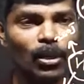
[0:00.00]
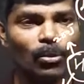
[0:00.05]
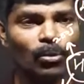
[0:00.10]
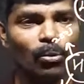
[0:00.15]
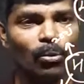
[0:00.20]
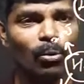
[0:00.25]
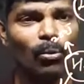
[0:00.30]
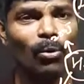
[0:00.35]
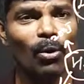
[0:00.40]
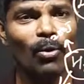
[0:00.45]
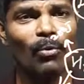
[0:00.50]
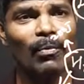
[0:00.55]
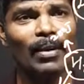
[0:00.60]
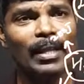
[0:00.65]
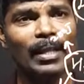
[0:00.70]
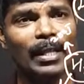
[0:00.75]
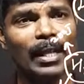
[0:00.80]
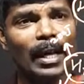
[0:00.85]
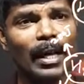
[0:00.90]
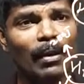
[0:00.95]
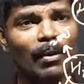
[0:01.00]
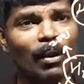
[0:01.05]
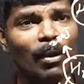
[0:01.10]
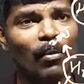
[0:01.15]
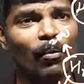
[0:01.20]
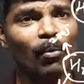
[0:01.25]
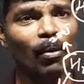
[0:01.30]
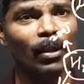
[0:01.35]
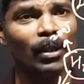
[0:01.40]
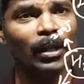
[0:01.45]
So when the
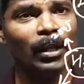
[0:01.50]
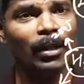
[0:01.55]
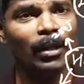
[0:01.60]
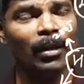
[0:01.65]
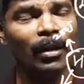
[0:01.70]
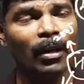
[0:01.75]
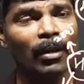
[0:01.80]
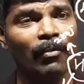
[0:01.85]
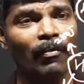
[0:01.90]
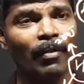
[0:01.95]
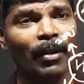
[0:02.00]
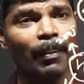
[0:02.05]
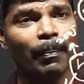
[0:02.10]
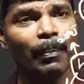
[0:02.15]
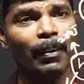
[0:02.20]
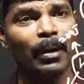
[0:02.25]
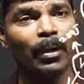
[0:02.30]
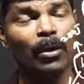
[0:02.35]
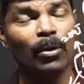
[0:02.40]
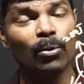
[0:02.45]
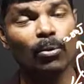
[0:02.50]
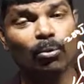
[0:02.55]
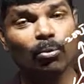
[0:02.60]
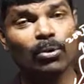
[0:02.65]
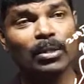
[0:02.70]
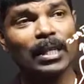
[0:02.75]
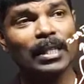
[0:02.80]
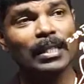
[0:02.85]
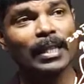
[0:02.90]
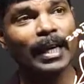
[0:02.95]
water vapor
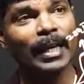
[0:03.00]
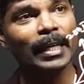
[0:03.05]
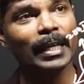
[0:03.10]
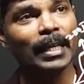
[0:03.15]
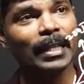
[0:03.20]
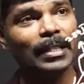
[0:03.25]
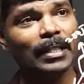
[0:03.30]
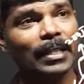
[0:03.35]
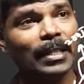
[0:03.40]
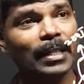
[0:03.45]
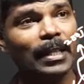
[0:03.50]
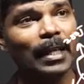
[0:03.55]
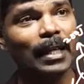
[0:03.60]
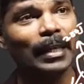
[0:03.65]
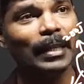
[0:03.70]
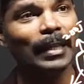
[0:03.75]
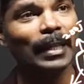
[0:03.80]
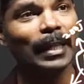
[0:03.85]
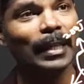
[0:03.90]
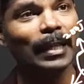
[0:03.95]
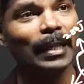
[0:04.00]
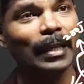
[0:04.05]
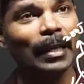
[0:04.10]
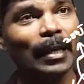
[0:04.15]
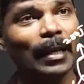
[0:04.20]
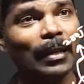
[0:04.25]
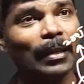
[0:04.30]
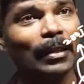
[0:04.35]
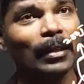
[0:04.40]
loses energy, then